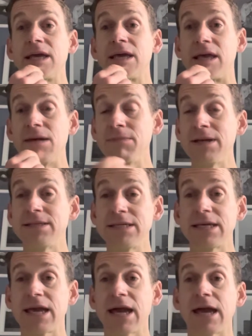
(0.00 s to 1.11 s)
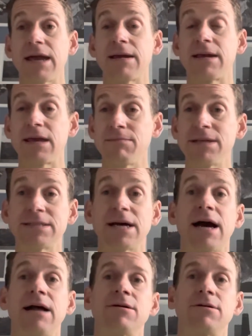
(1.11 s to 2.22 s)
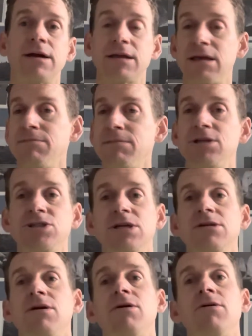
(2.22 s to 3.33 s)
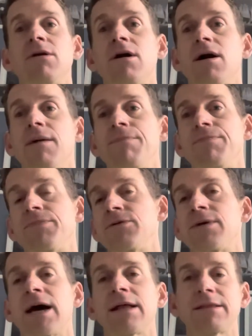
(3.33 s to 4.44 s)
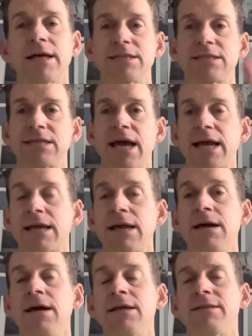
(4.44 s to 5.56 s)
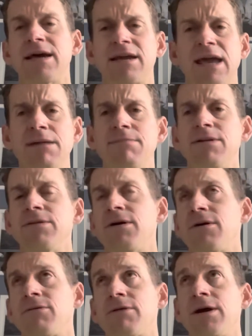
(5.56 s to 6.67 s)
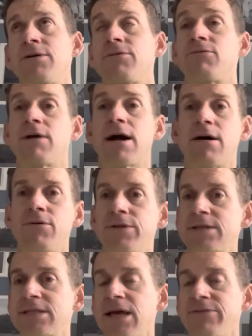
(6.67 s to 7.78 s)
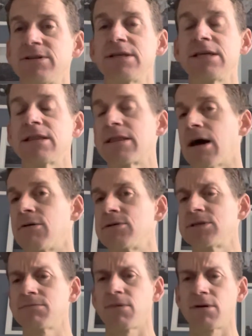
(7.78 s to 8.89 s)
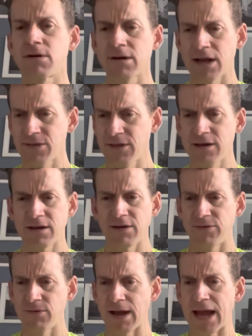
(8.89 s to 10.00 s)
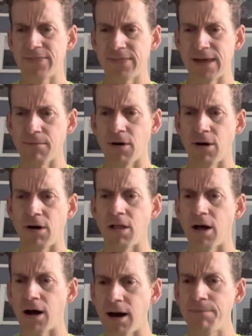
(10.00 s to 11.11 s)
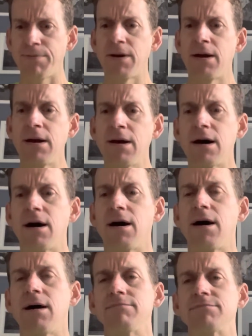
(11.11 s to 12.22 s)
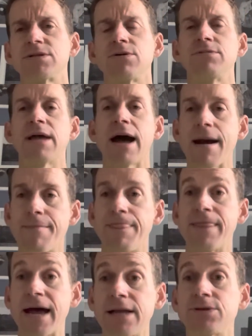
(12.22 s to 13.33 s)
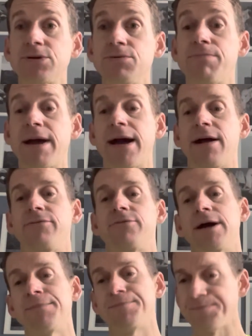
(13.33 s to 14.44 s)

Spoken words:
give me DK, give me Tyler, and give me Geno. You got that stack that came in there right around the 17,000 mark, I think, if you add them all up. So not too bad, right?